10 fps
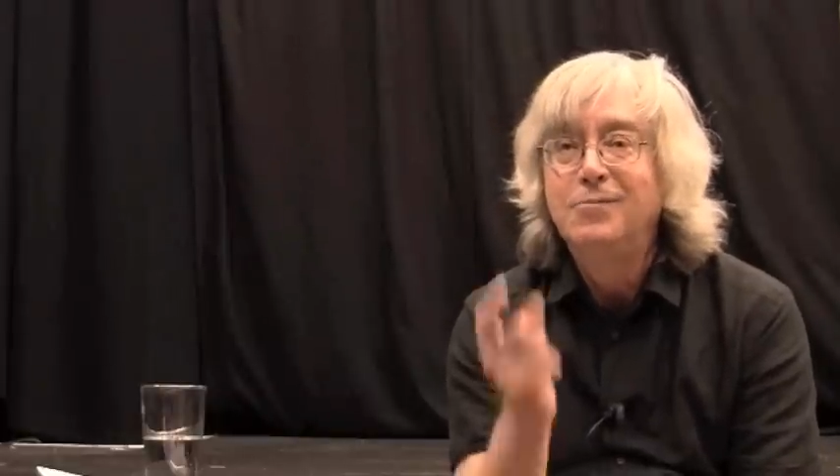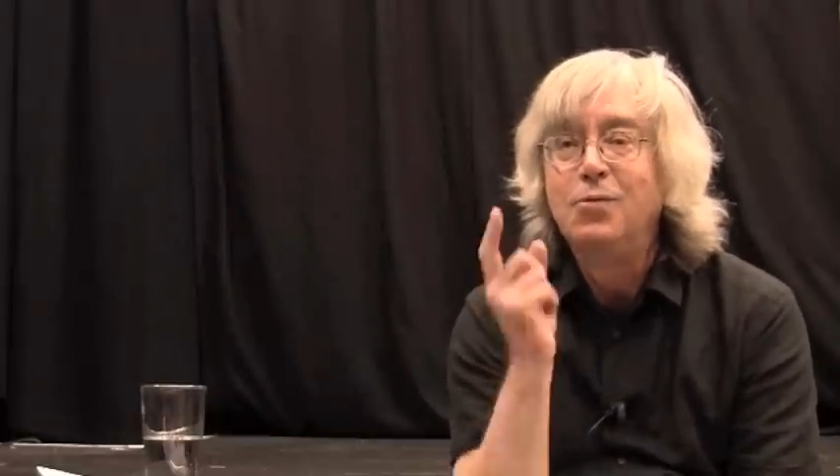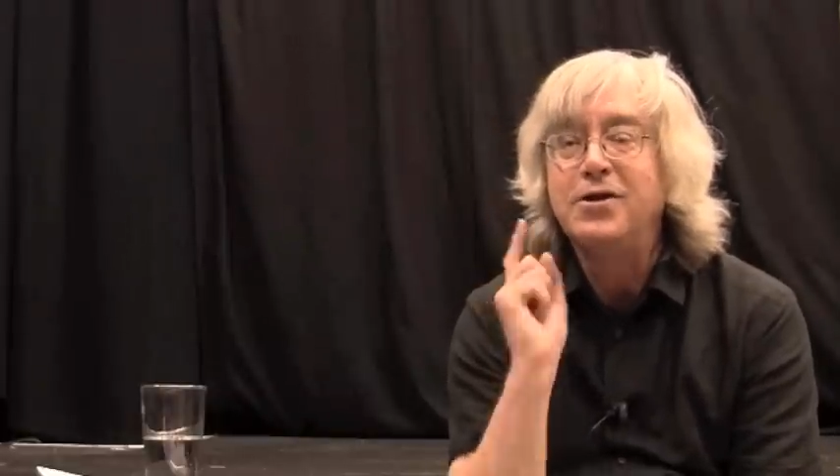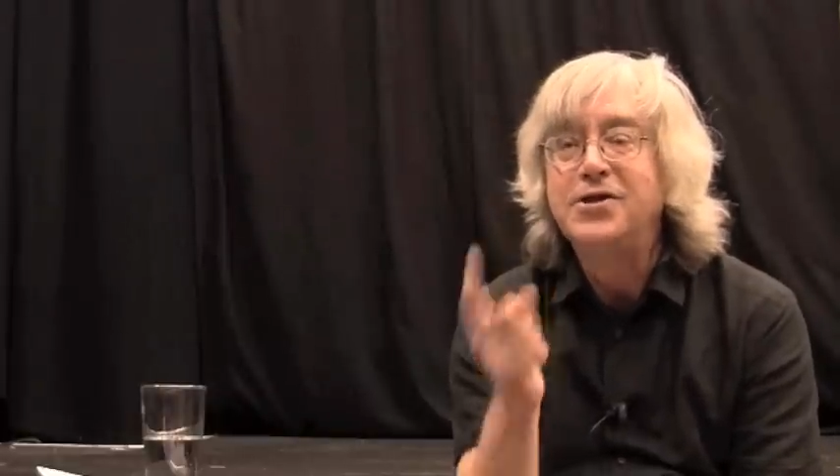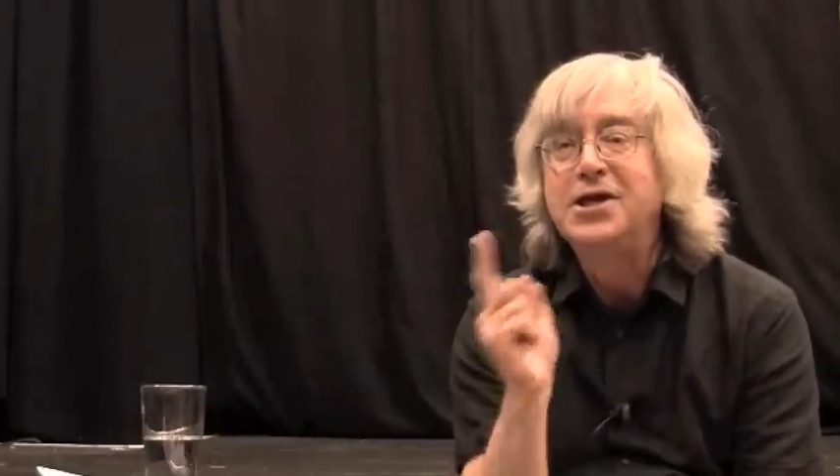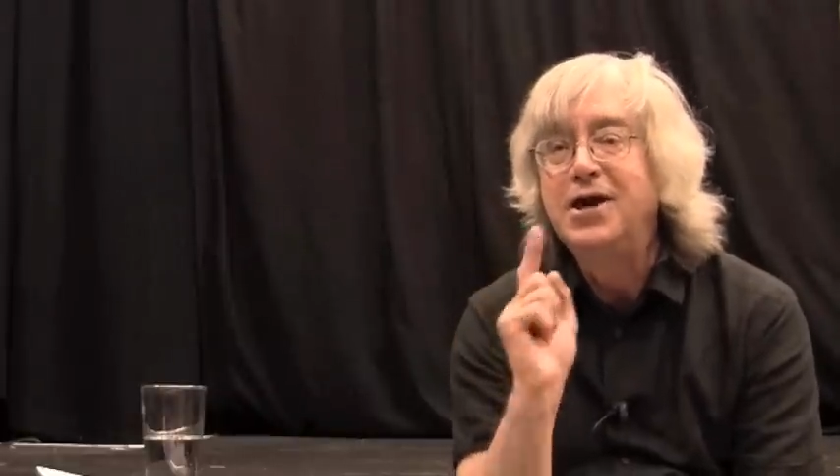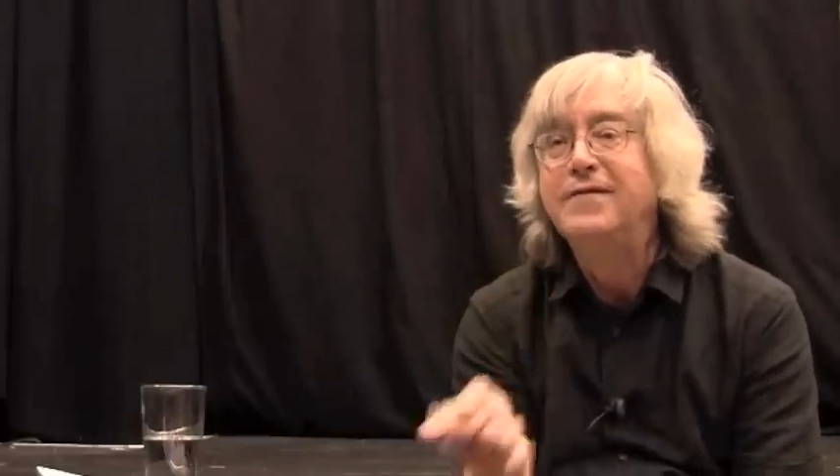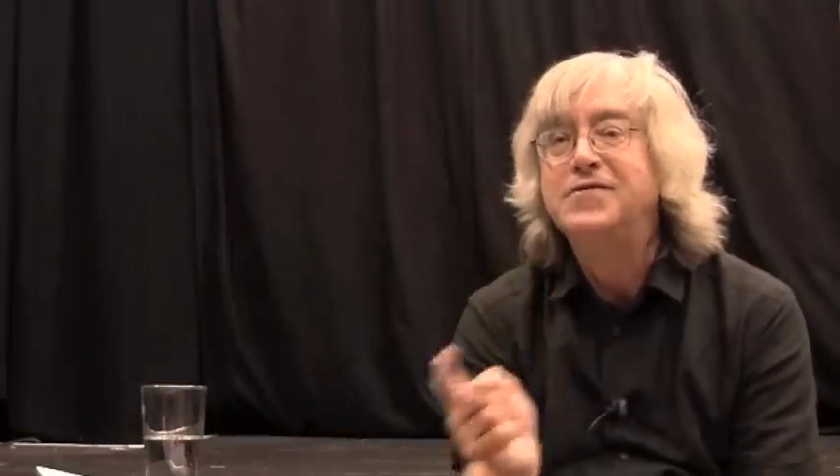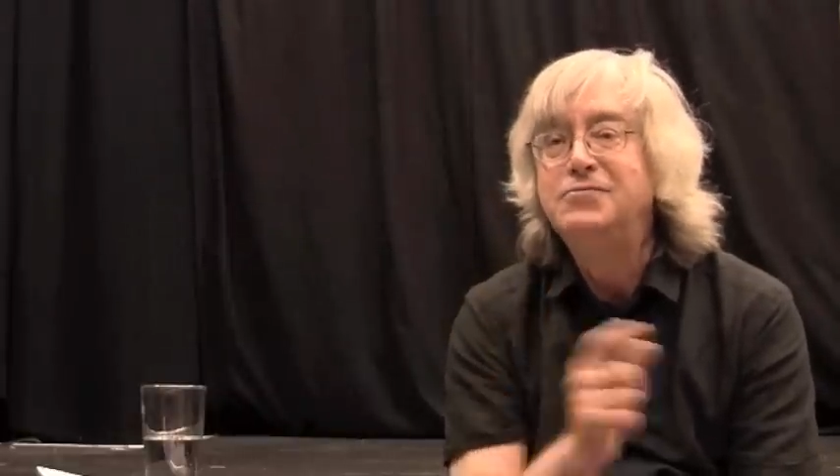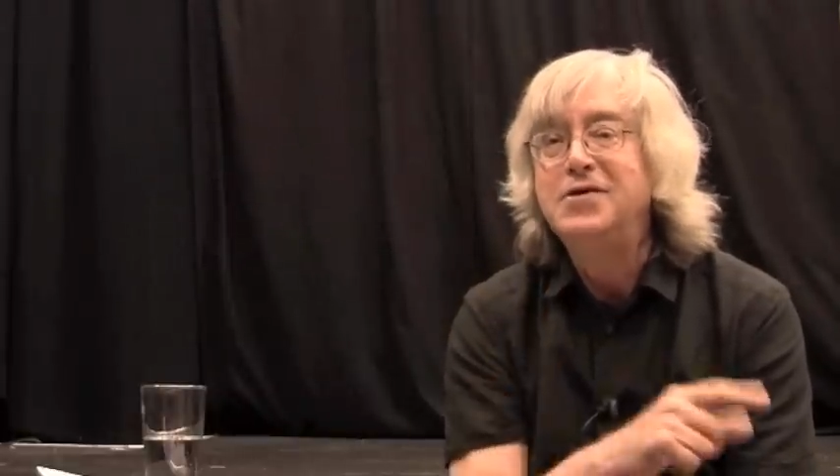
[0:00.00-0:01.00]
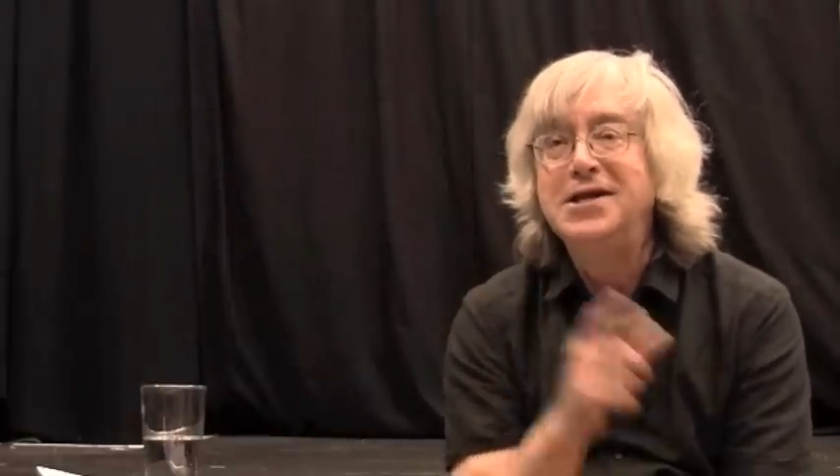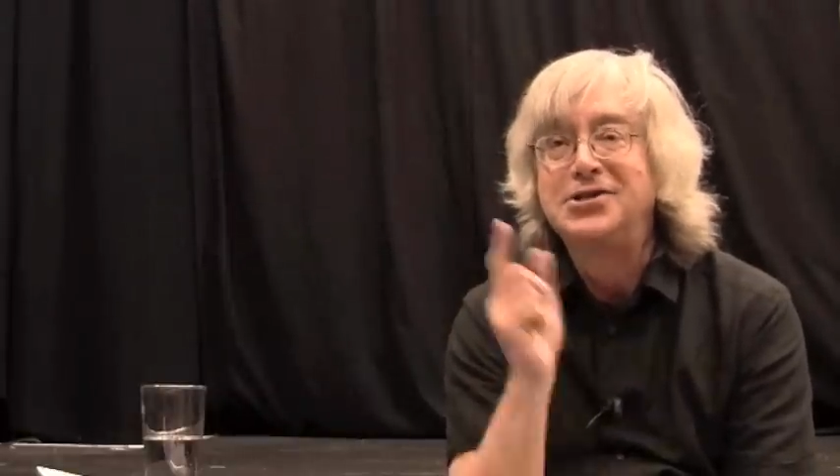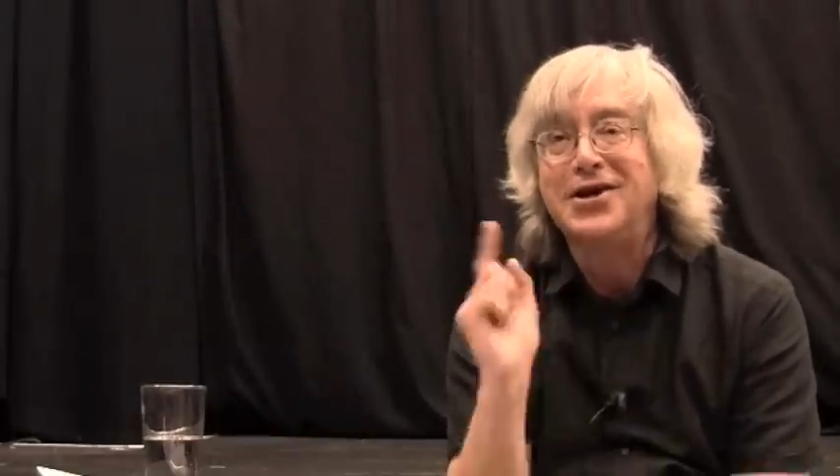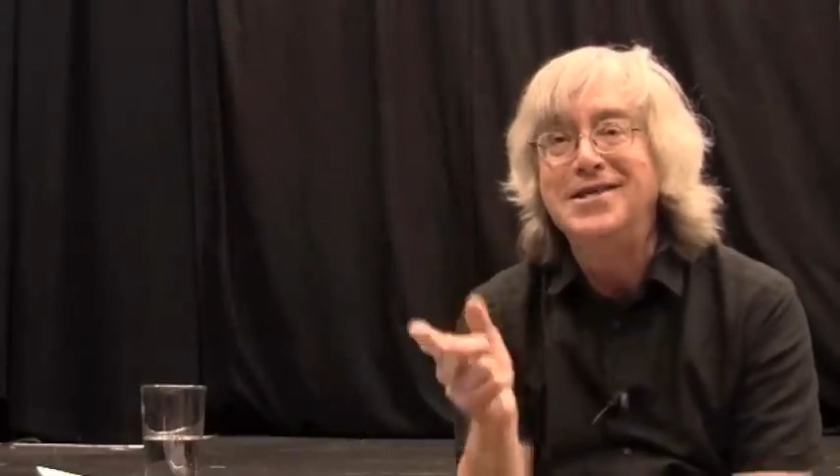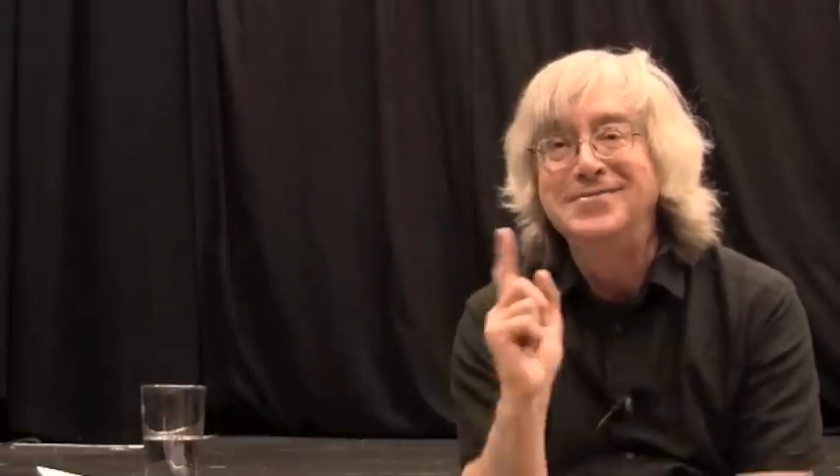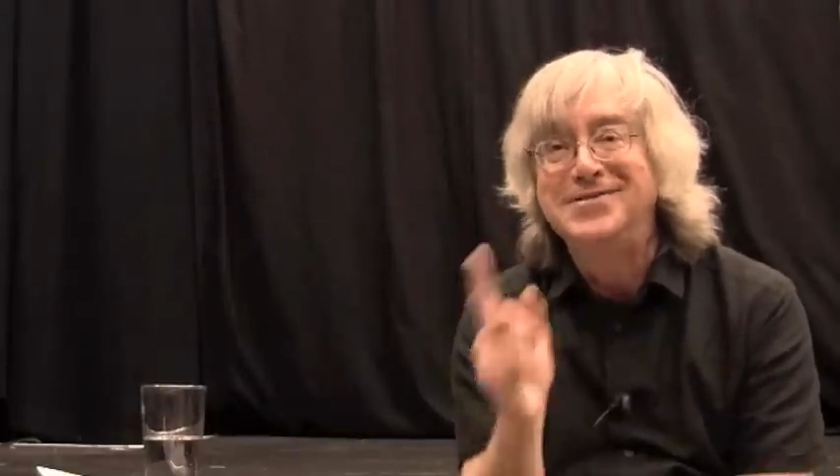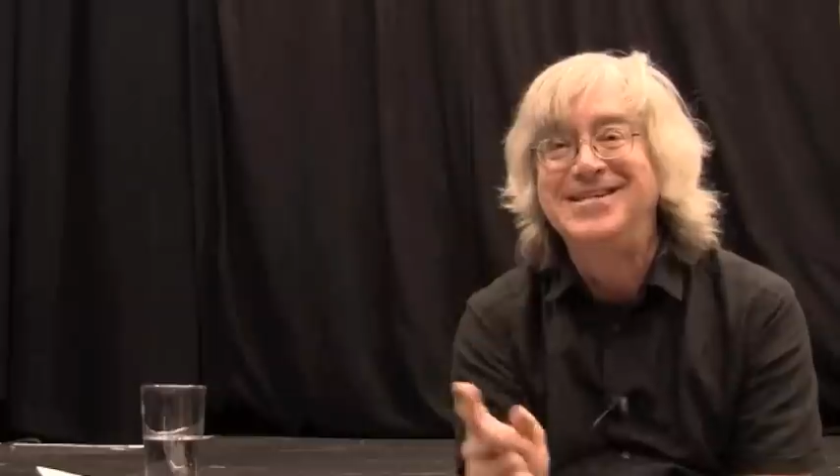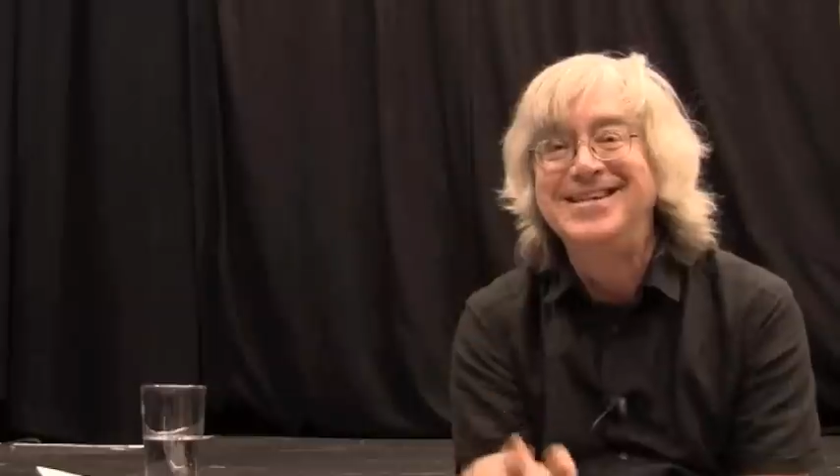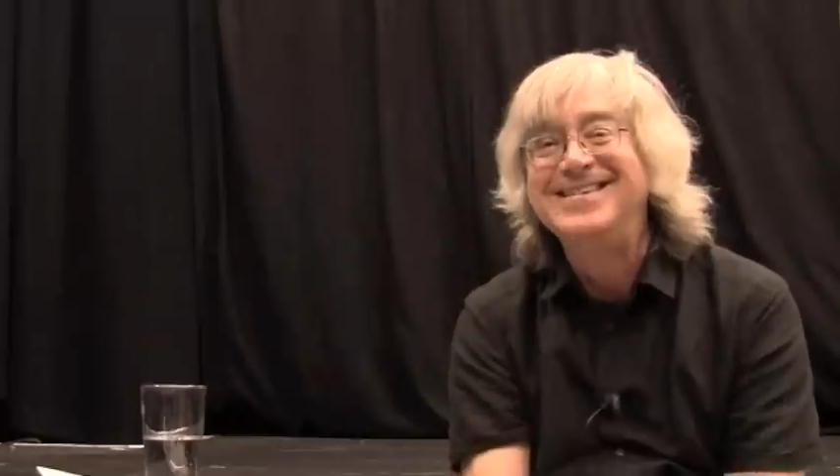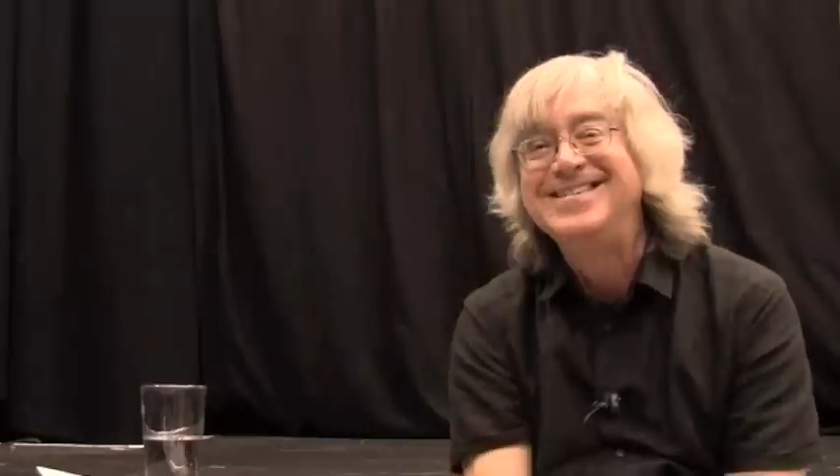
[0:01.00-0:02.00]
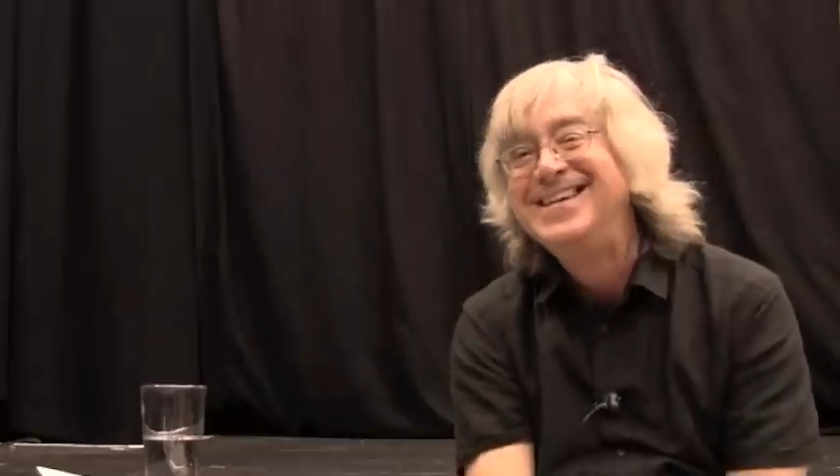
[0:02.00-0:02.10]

one thing you have to really train them to do